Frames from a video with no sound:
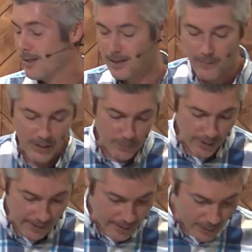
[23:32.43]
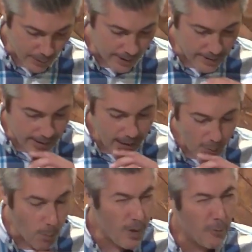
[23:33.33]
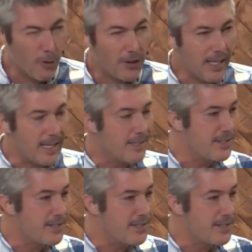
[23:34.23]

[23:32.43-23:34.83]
Let me explain it this way. You see, when we release